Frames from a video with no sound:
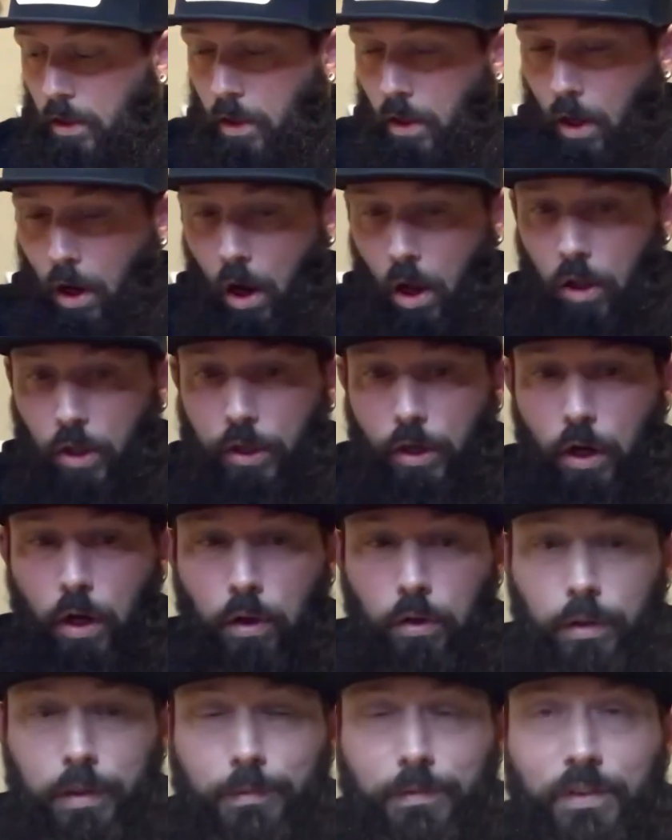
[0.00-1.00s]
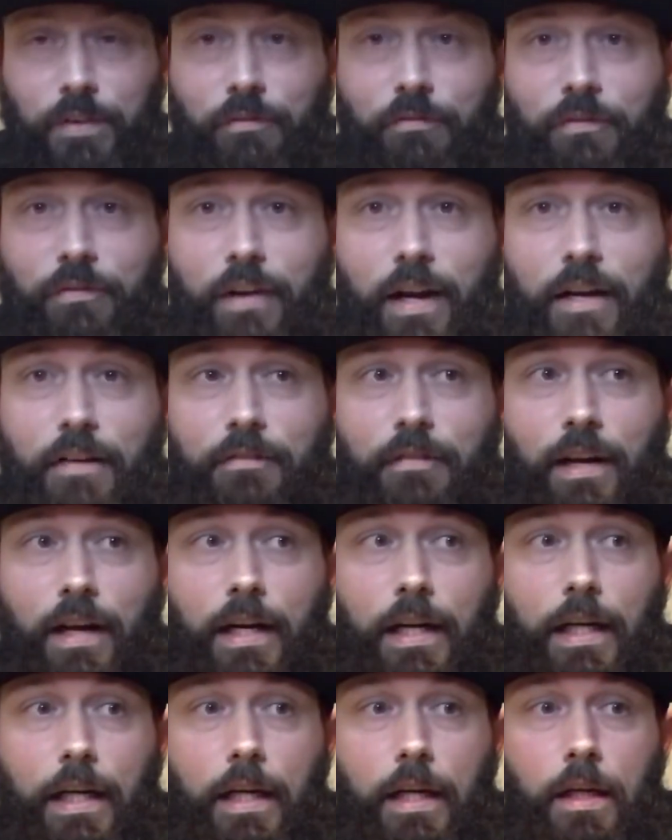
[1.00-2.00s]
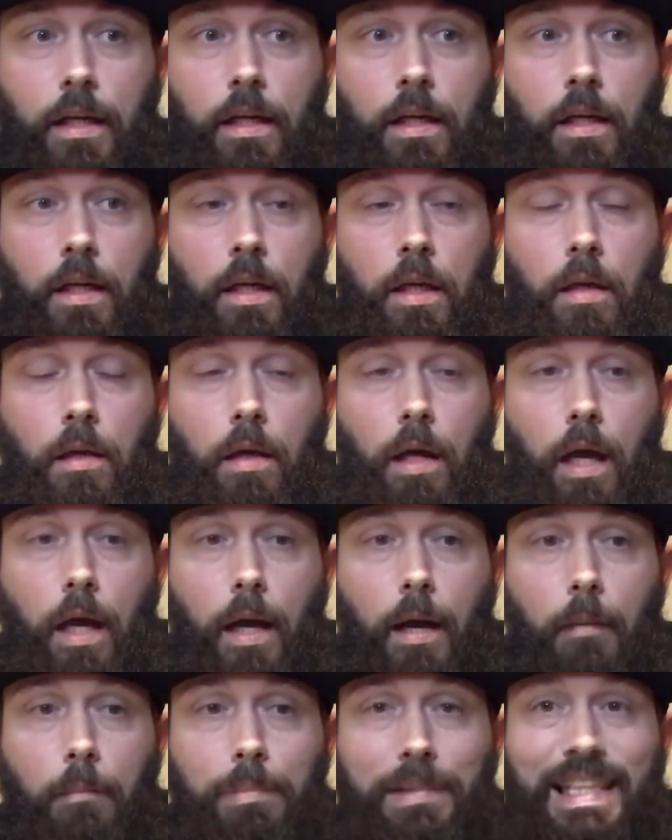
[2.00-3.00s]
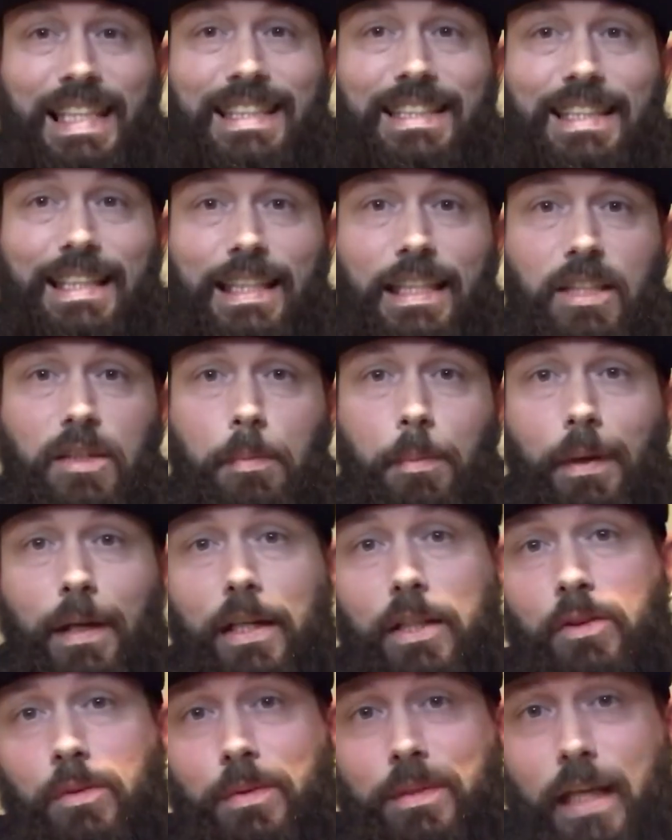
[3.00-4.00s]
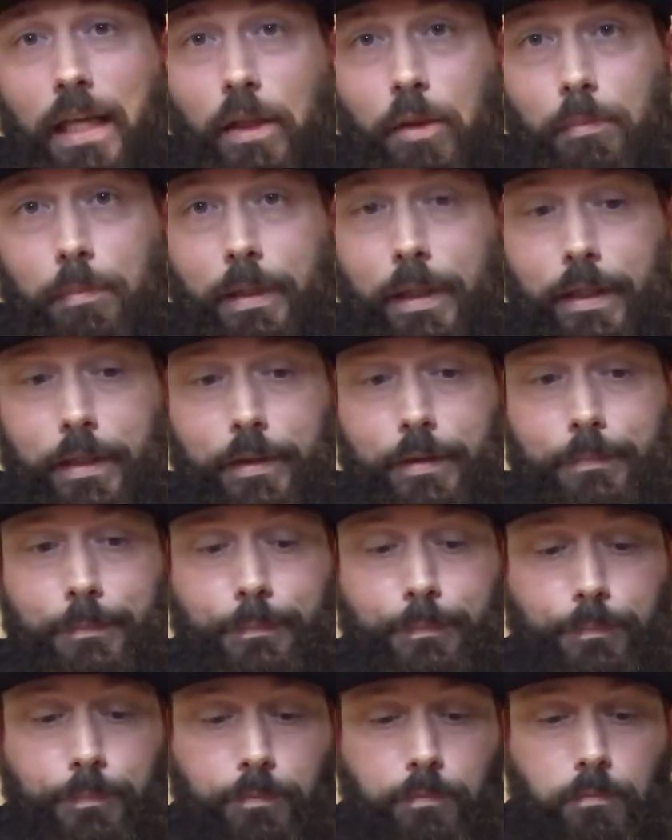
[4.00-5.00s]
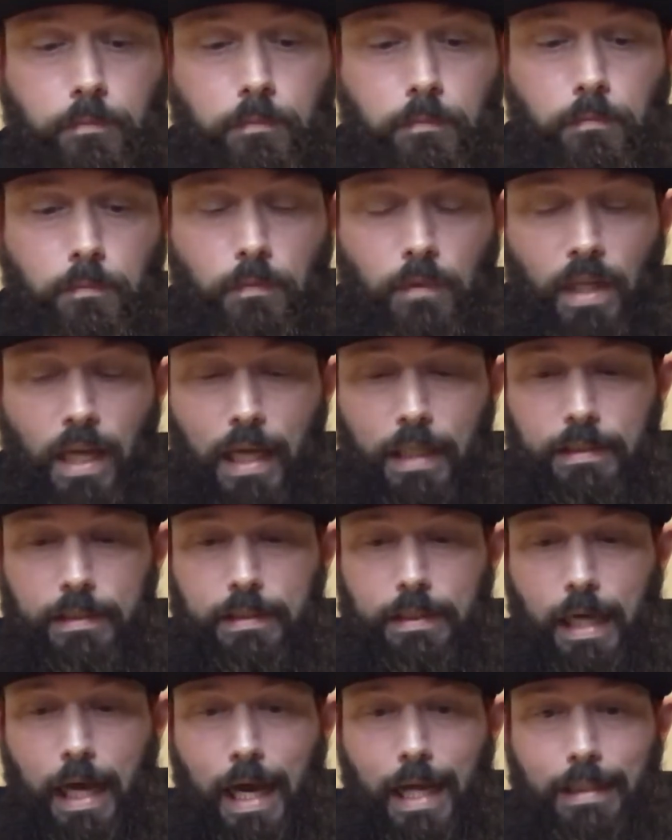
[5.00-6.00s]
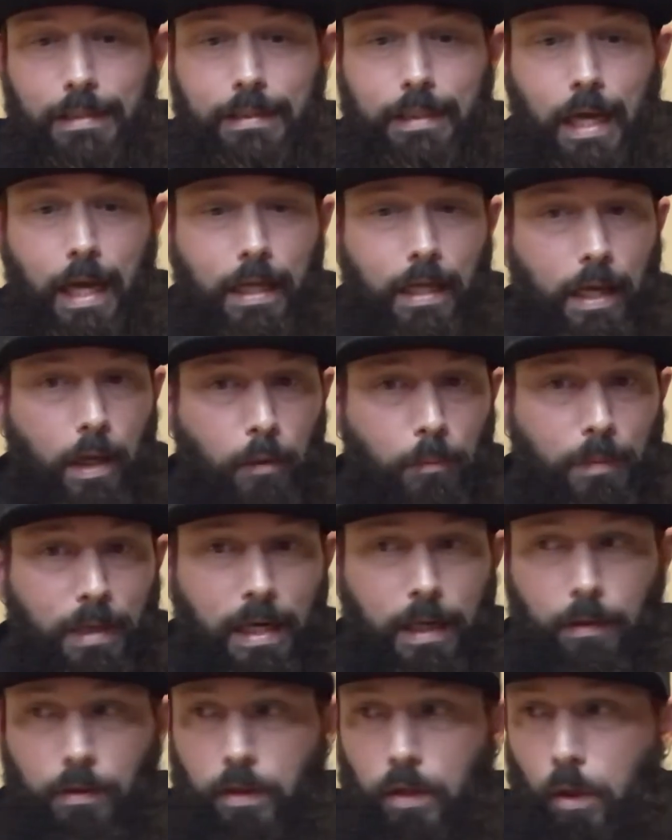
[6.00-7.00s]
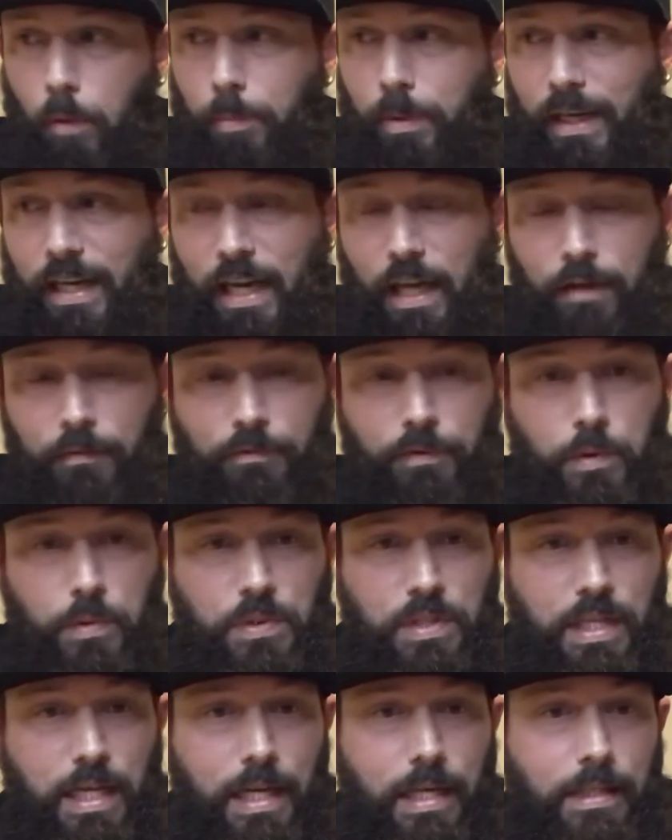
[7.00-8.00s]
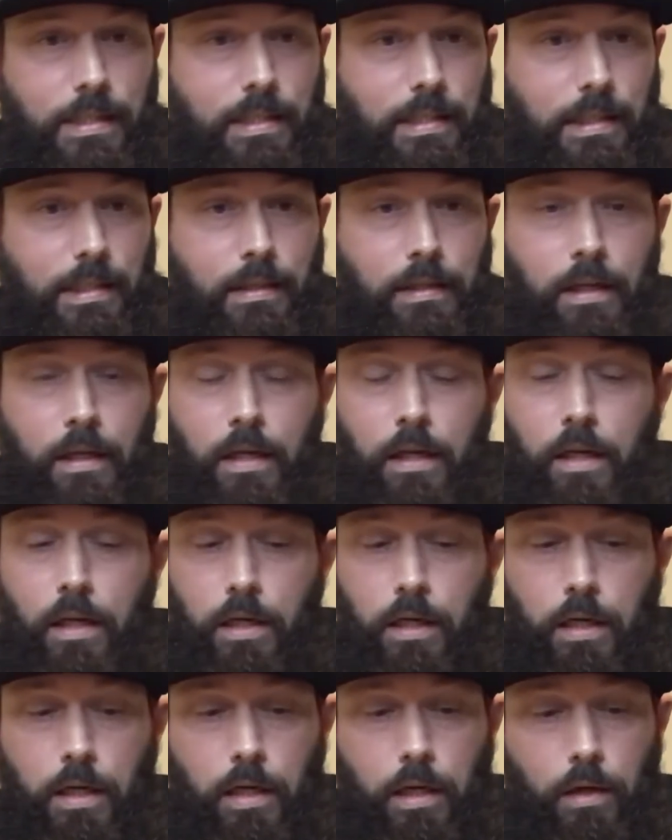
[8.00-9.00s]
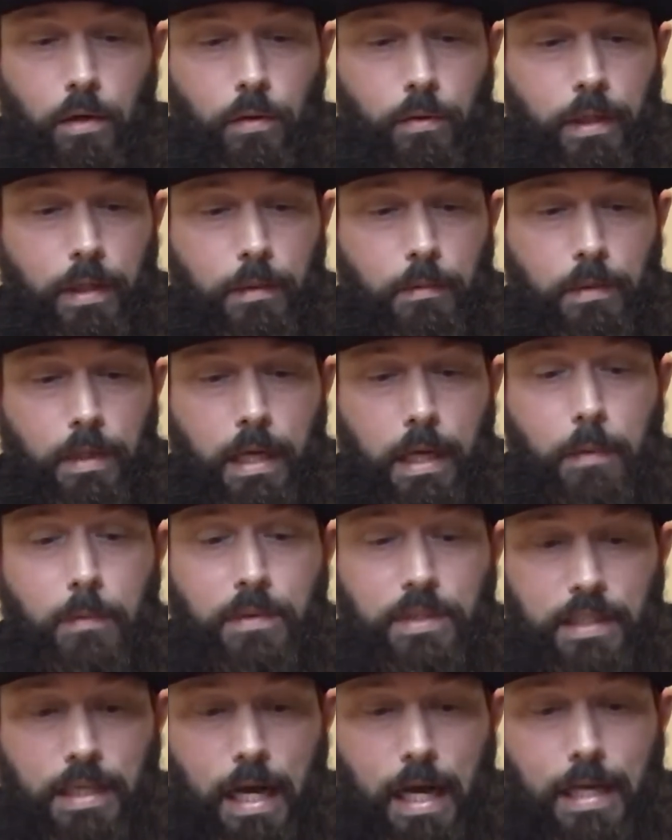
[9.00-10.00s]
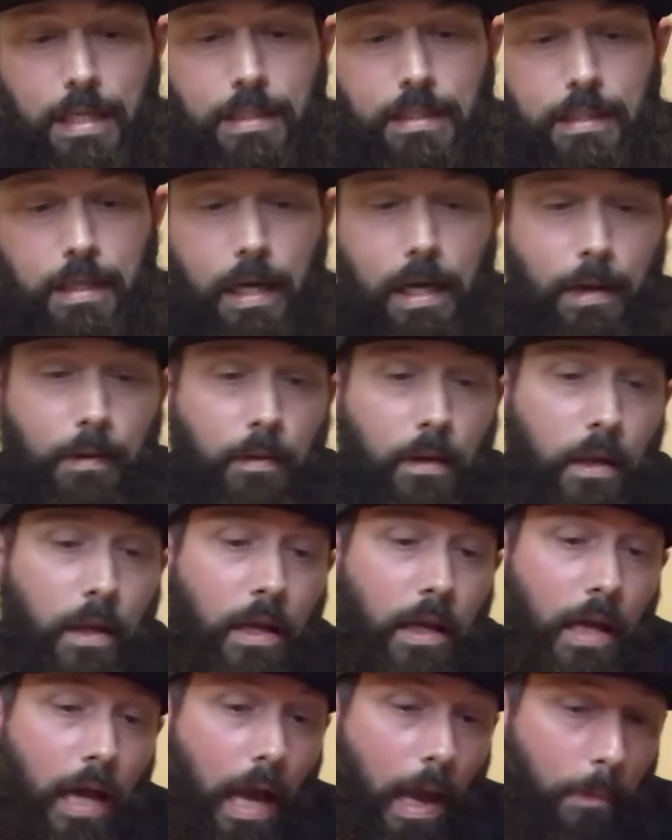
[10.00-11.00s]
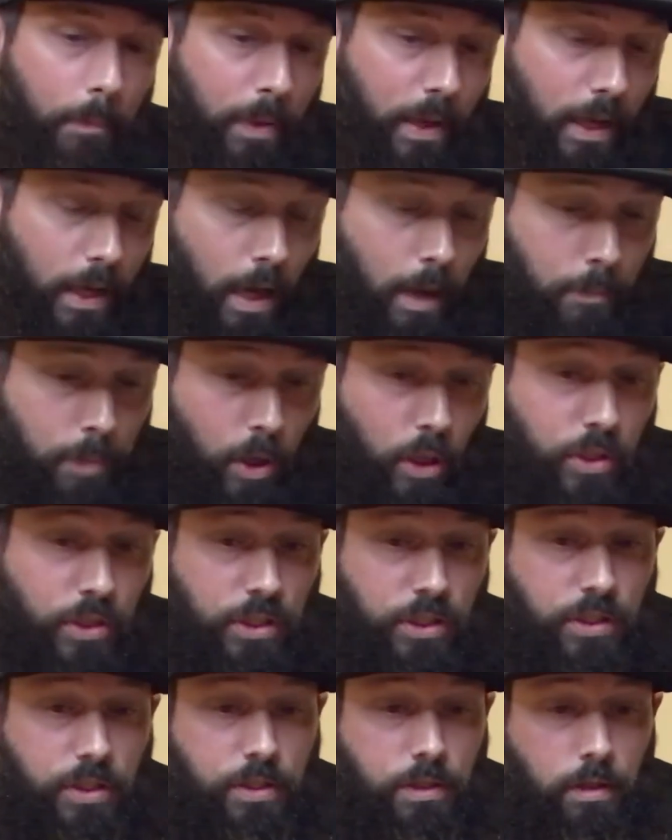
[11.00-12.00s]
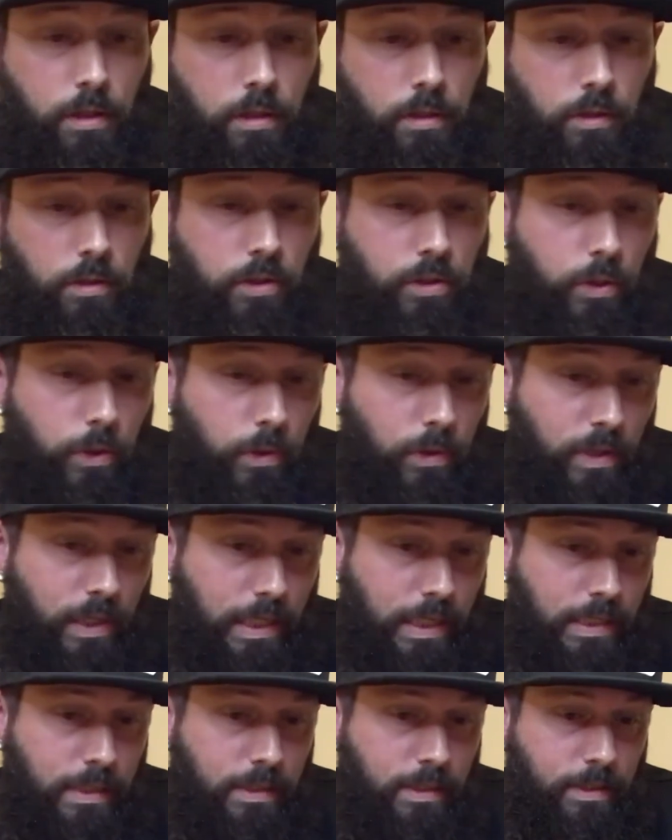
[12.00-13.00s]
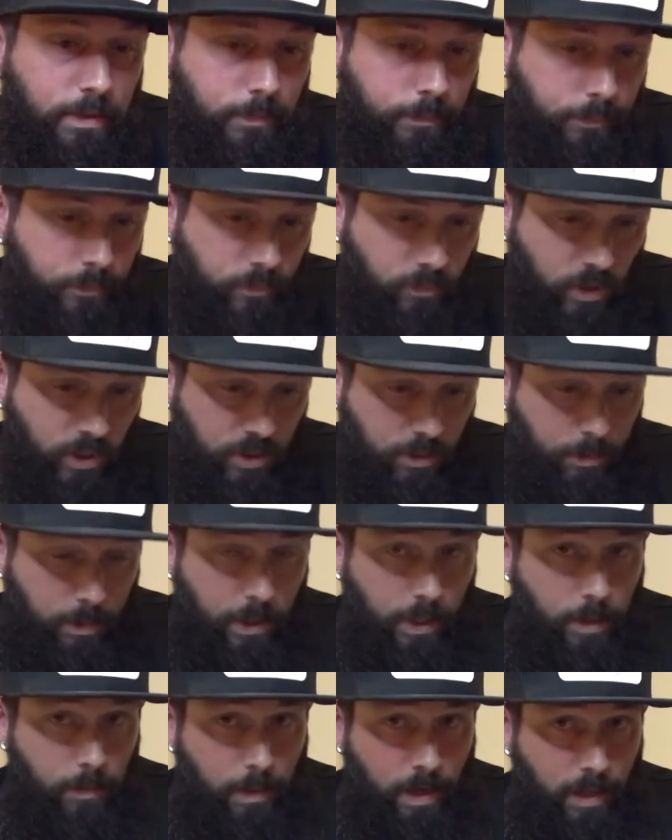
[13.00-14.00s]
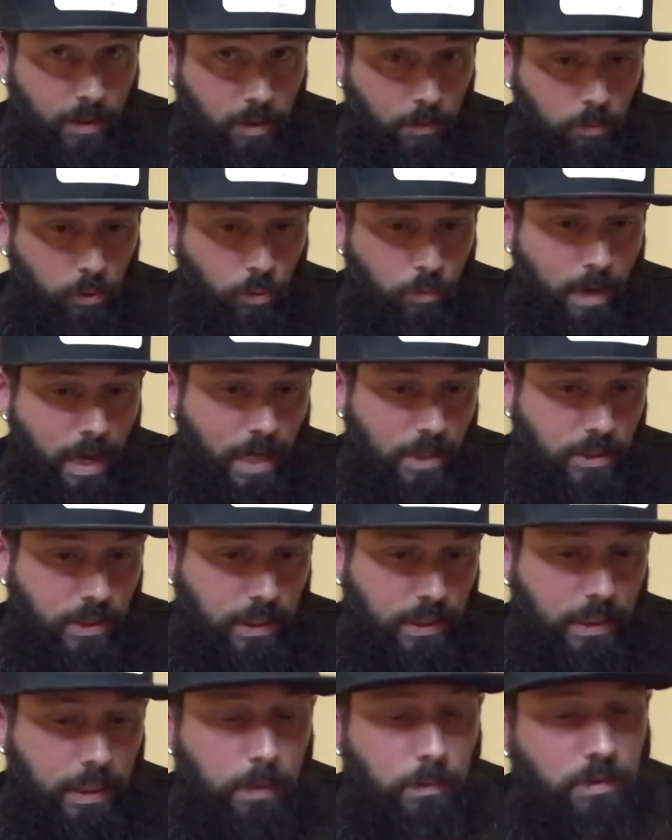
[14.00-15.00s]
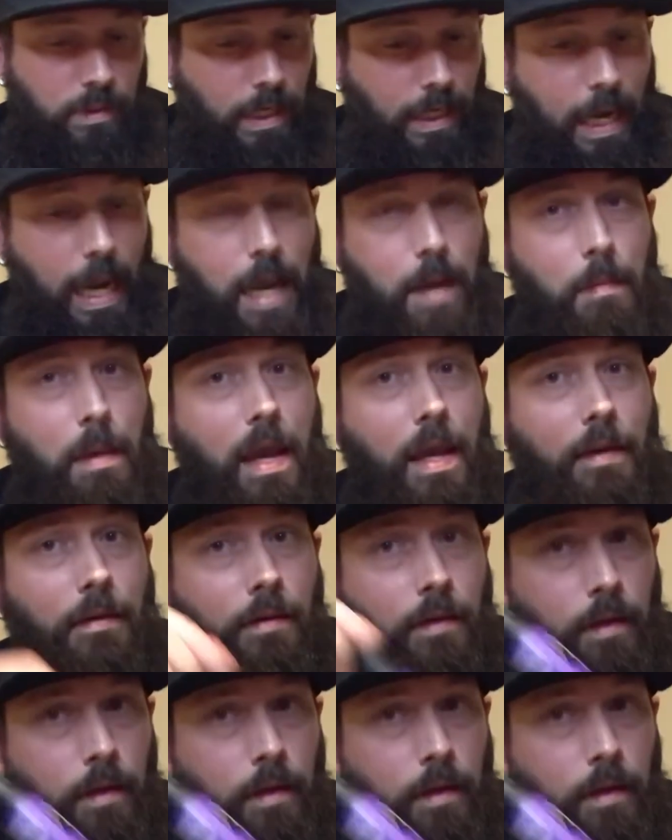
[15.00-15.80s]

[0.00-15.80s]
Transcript: all in all, it was a very, very pleasing experience with Taylor Beard and Scott. Scott helped me, you know, pick out a few scents, and you know, it was nice. I purchased two of these, the Superior Man and the Blue Magic, and he was like, "Hey man,